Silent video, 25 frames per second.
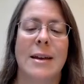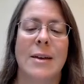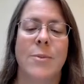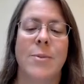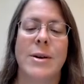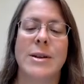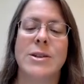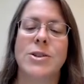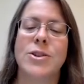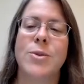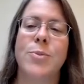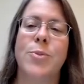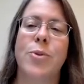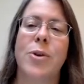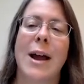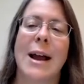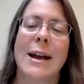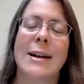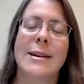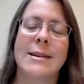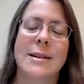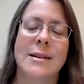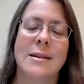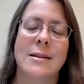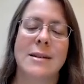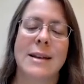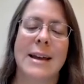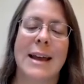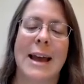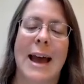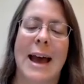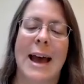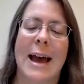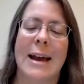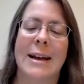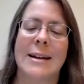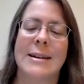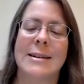but to practically
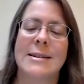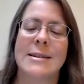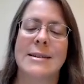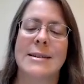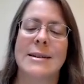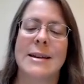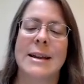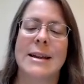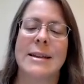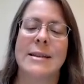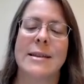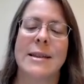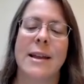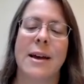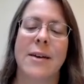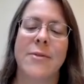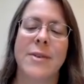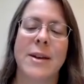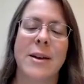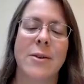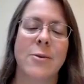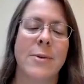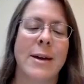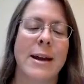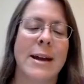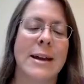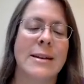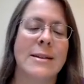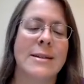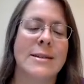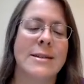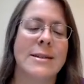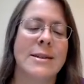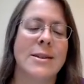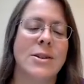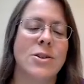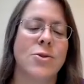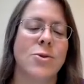act in loving
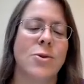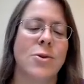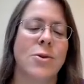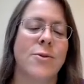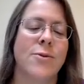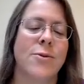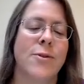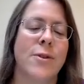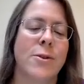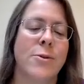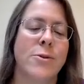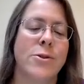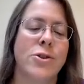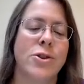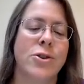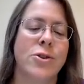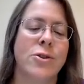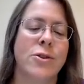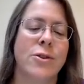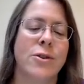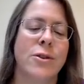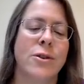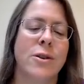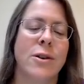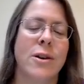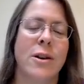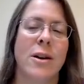ways toward future,